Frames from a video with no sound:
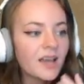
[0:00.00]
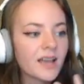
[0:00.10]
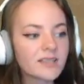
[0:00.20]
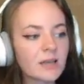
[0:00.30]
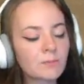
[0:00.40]

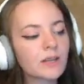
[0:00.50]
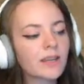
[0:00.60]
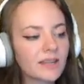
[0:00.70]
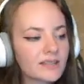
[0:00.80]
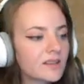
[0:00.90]
Except,
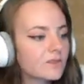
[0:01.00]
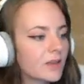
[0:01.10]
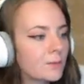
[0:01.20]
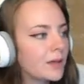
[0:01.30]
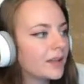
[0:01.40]
like, instead of
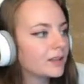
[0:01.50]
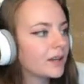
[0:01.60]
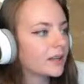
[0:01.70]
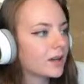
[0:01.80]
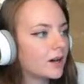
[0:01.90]
there being, like,